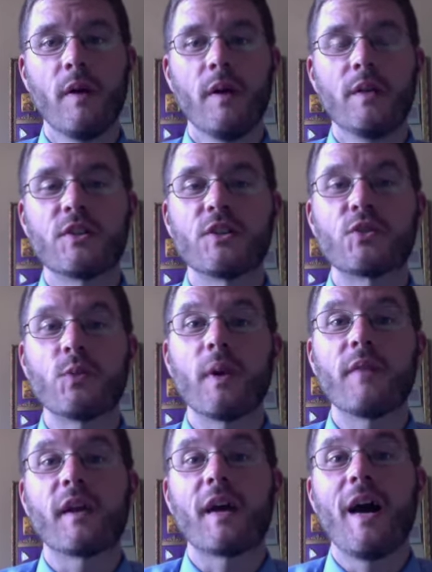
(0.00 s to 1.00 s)
Since one of
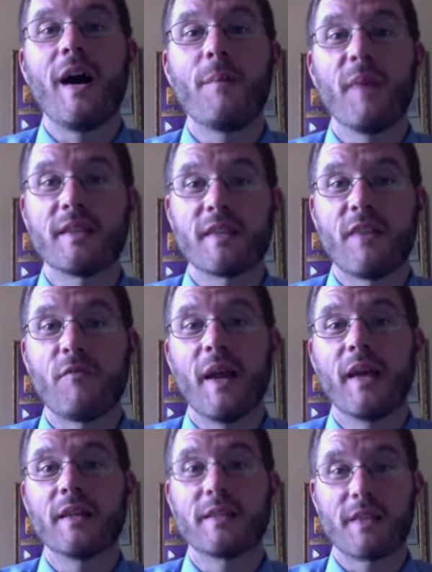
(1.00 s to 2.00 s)
the comments I've
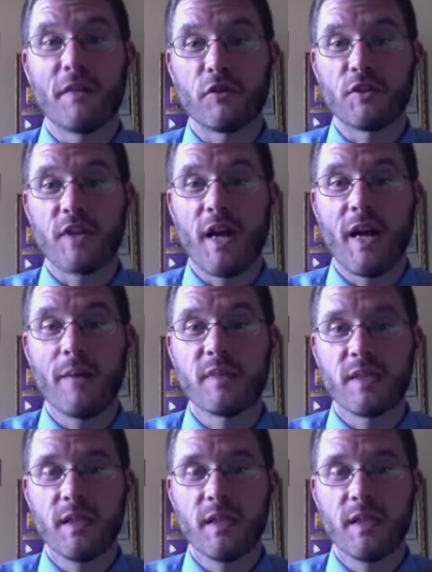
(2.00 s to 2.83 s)
made several times